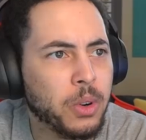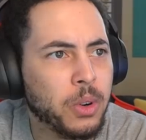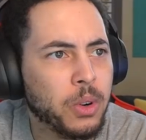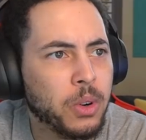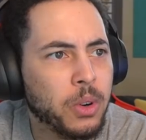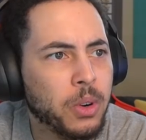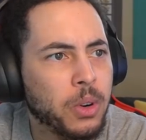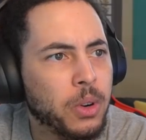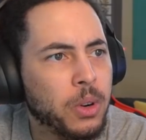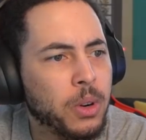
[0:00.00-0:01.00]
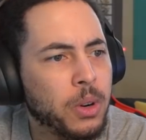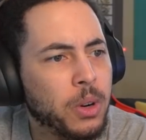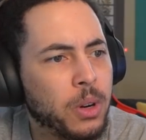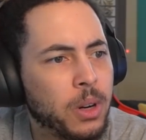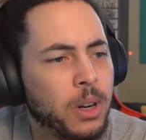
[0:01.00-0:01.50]

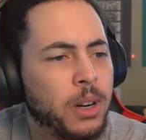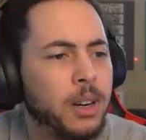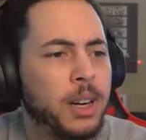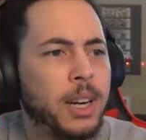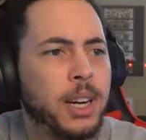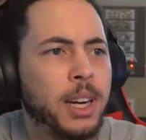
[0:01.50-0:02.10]
Nothing is said.